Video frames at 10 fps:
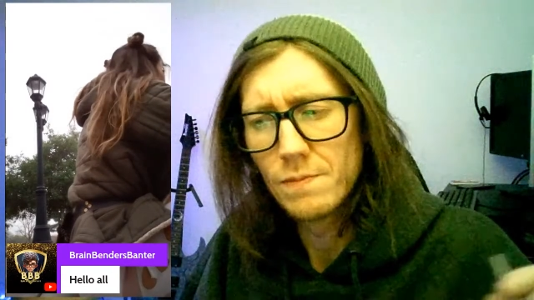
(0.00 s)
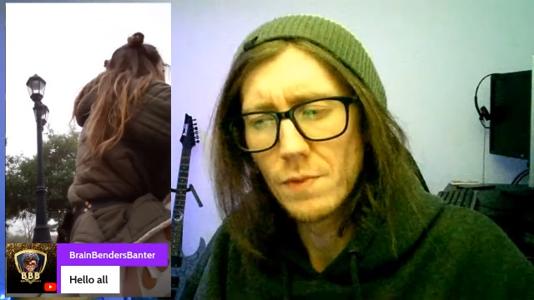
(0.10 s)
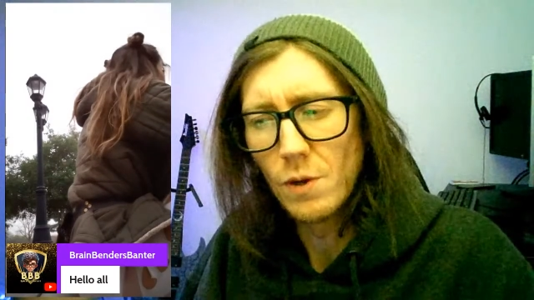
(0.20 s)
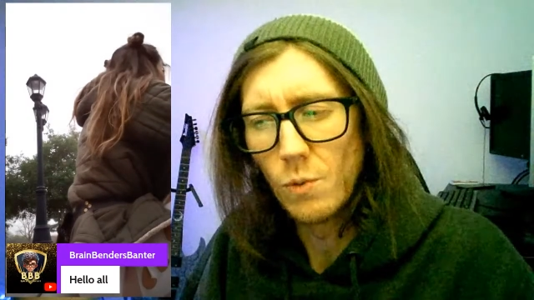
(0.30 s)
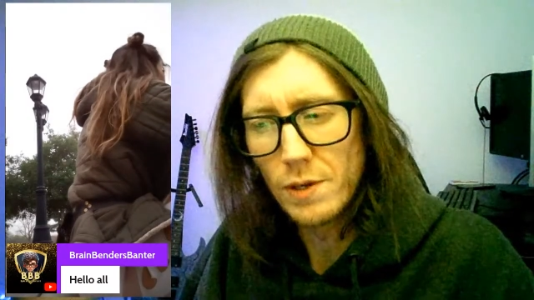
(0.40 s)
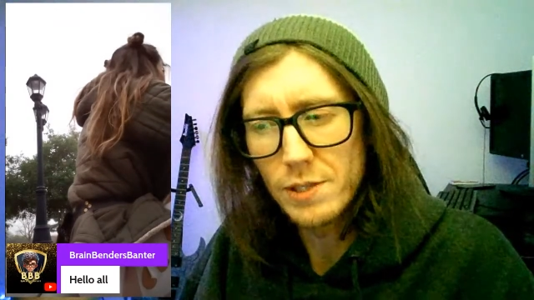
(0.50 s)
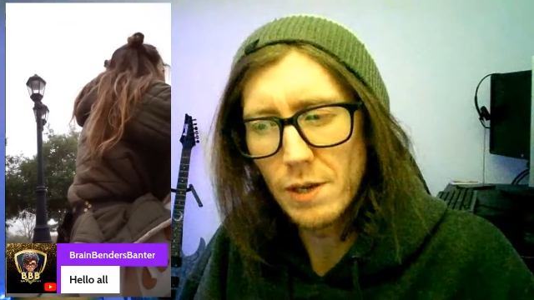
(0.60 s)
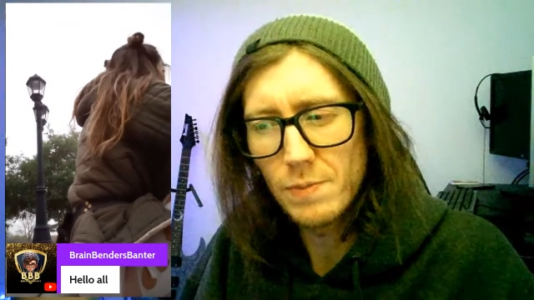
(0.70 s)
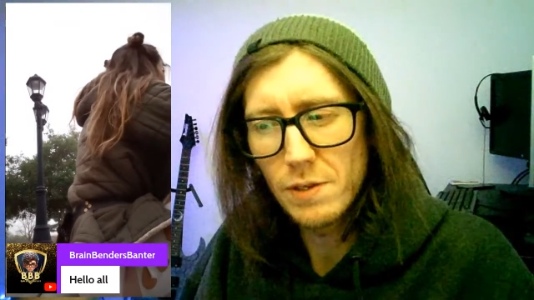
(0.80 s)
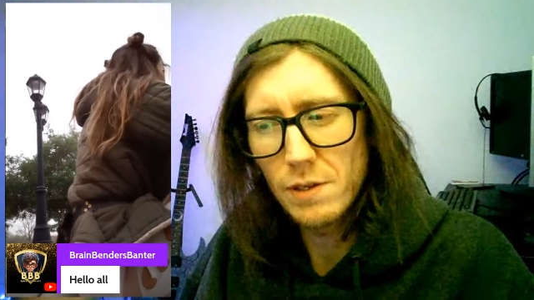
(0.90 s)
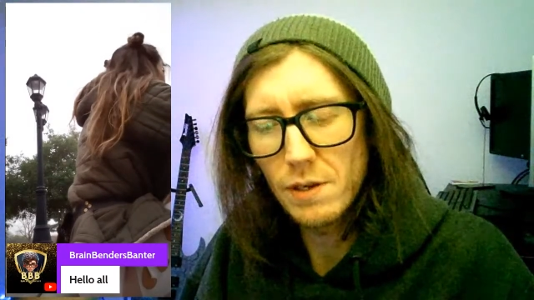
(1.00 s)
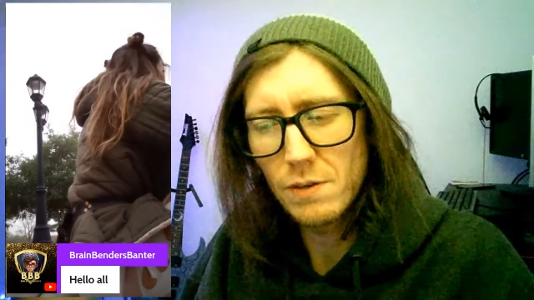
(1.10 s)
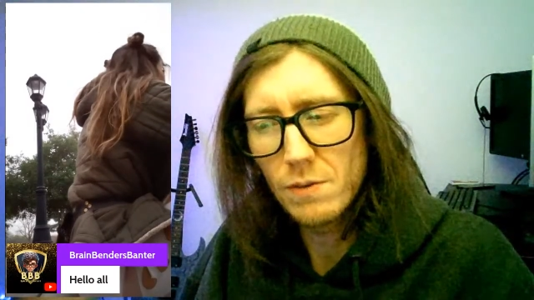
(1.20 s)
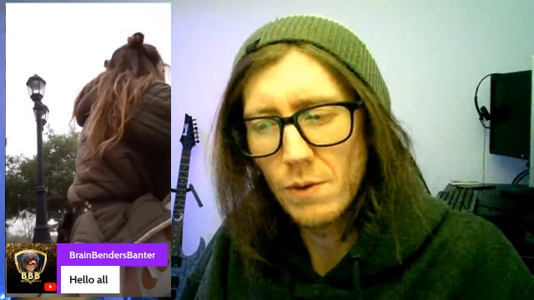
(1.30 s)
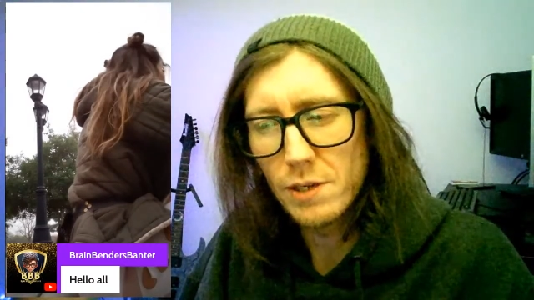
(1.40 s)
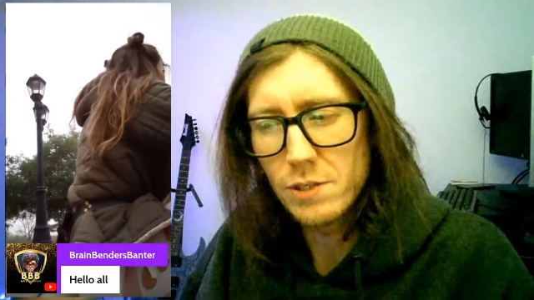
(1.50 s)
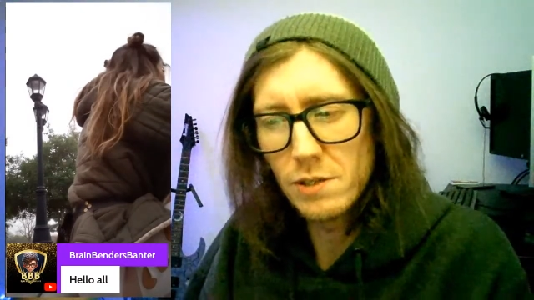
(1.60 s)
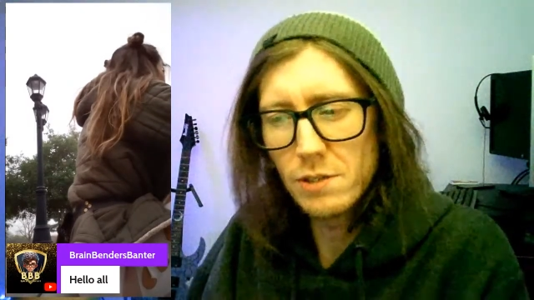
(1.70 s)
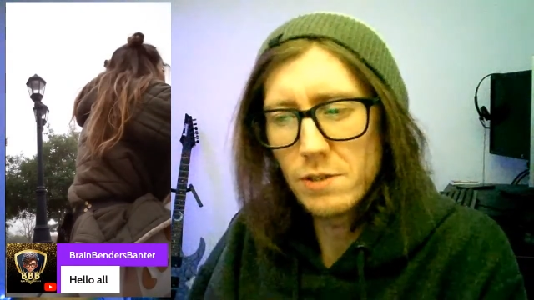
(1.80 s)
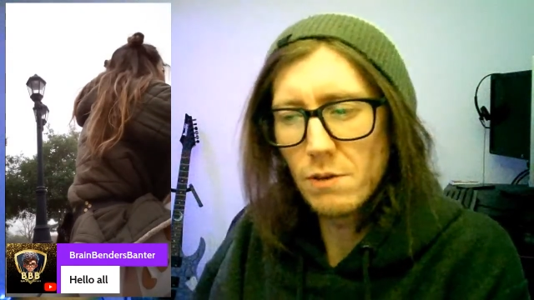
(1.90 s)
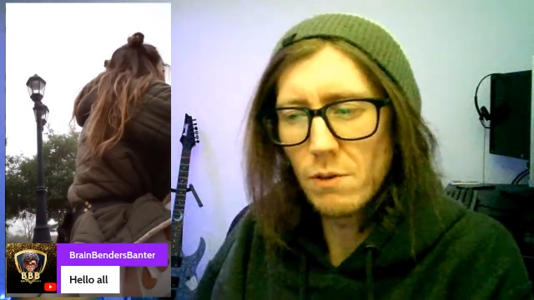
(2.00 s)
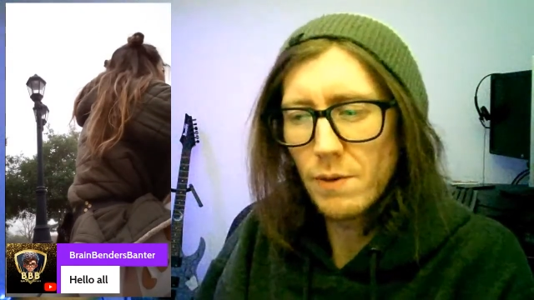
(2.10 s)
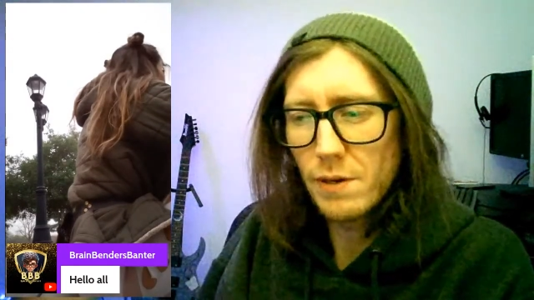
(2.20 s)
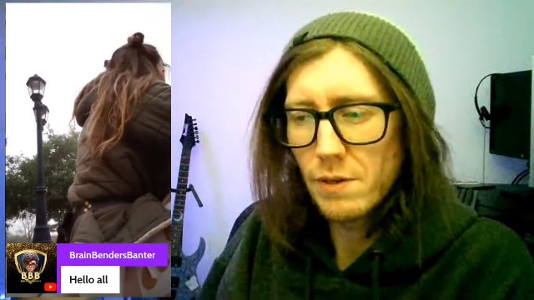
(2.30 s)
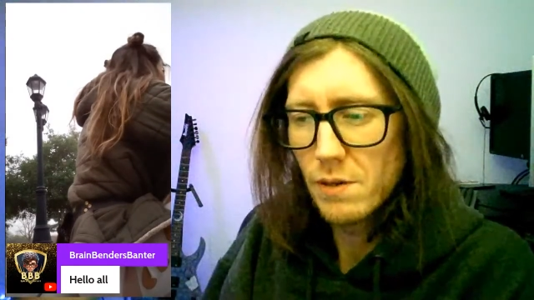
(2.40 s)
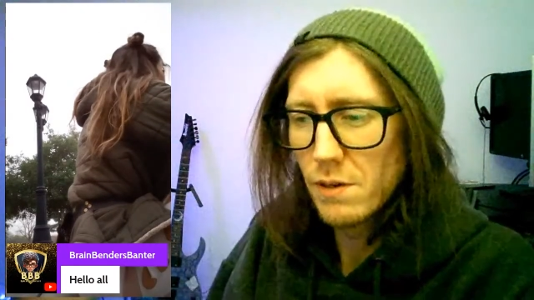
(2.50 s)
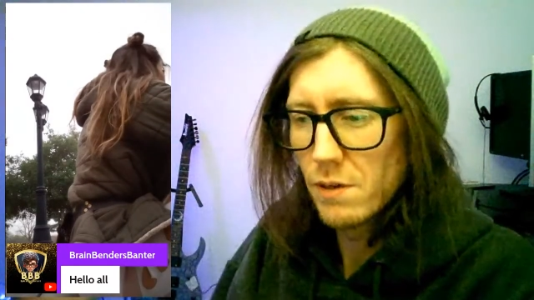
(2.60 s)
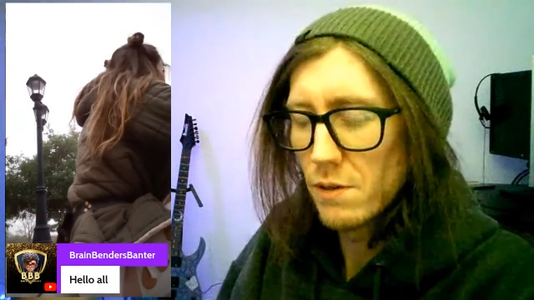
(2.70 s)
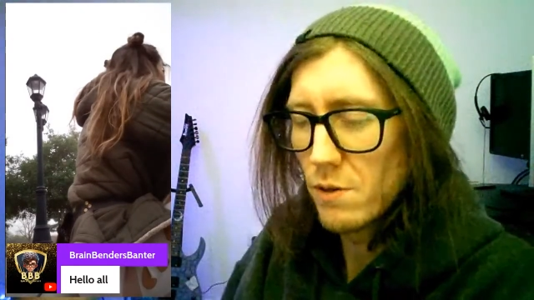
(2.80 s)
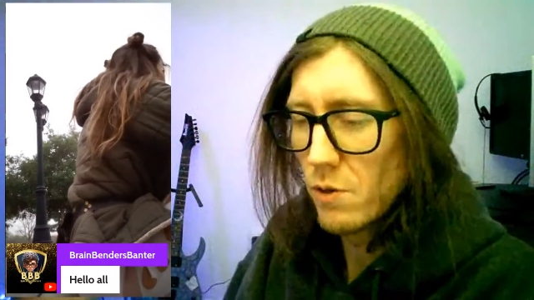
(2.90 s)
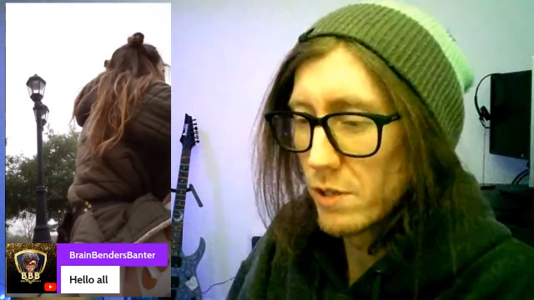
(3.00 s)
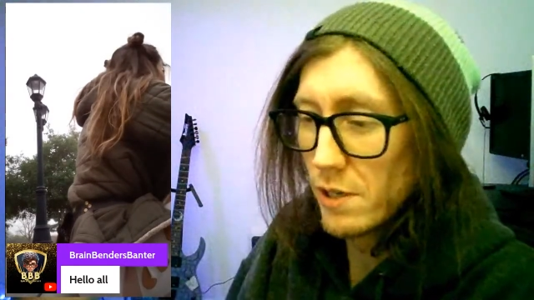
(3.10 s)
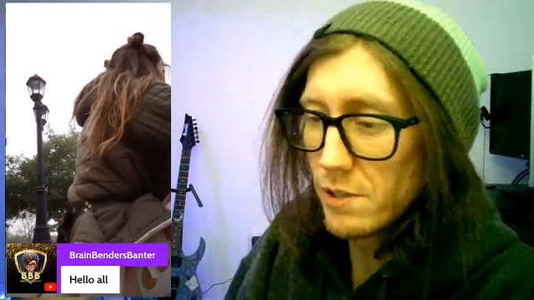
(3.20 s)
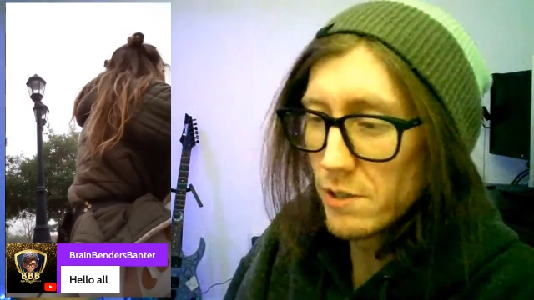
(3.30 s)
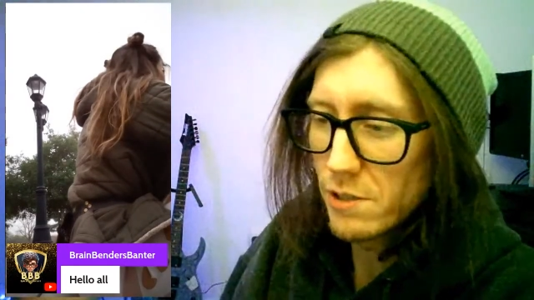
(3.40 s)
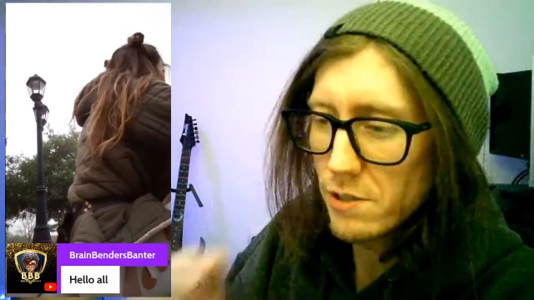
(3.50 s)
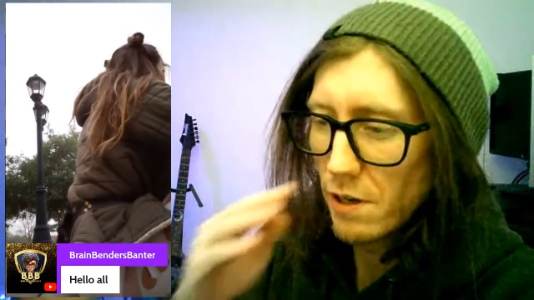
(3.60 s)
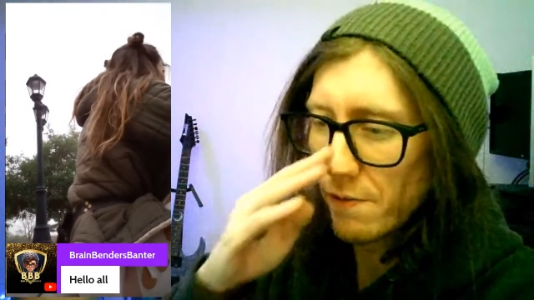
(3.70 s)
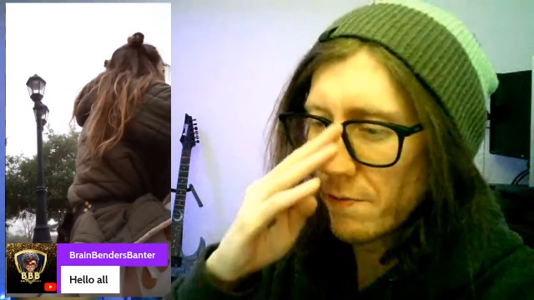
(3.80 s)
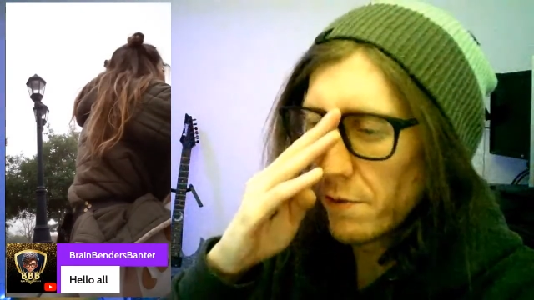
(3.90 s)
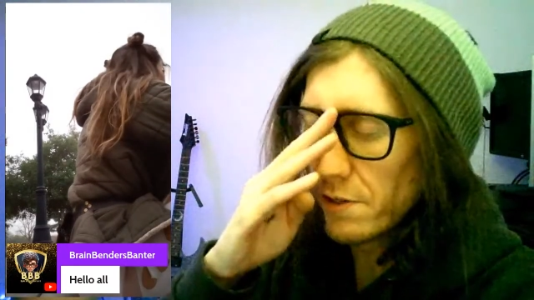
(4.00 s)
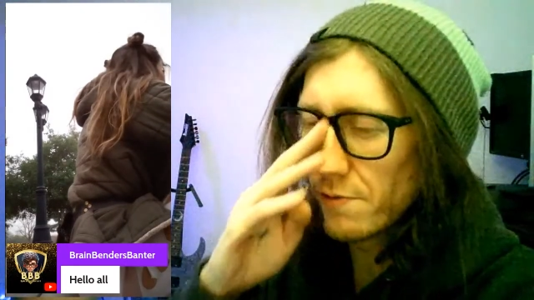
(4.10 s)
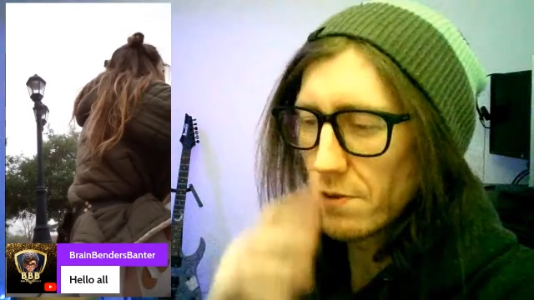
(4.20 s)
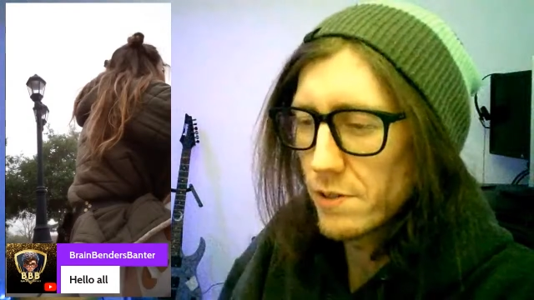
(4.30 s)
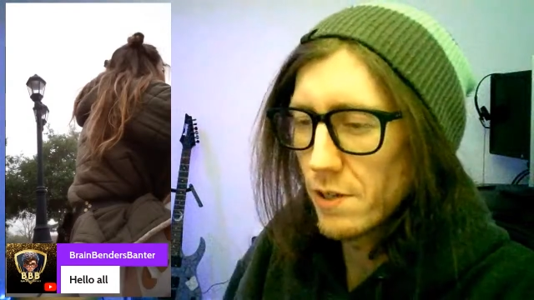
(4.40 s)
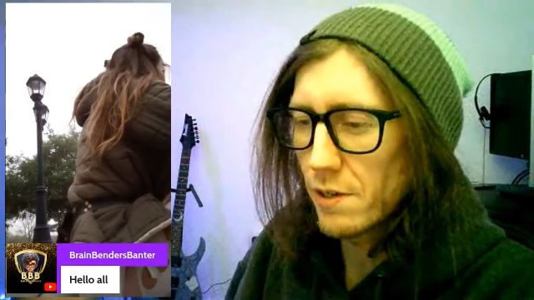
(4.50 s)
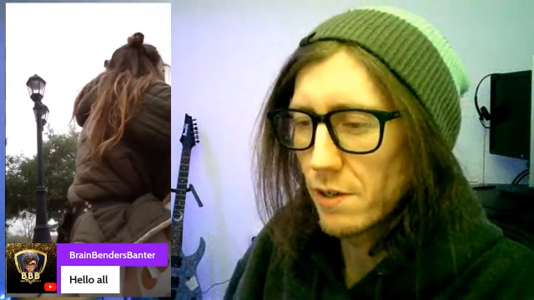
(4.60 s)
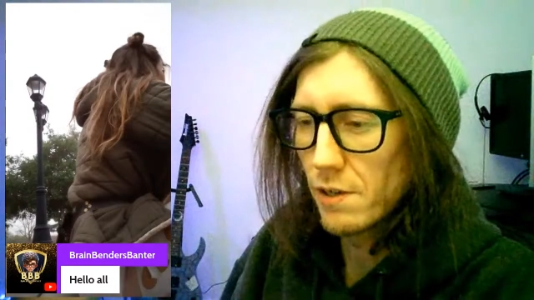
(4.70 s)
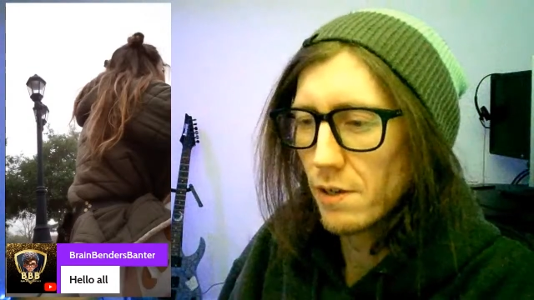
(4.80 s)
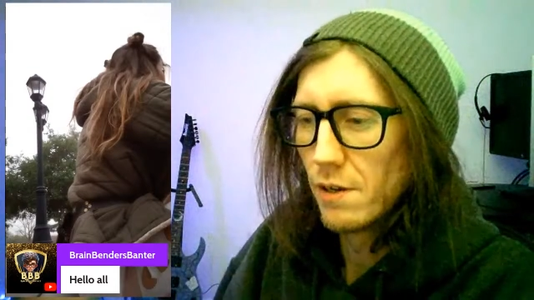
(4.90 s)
What's happening now? Why does she need to go away? Daisy just got freaked for a second.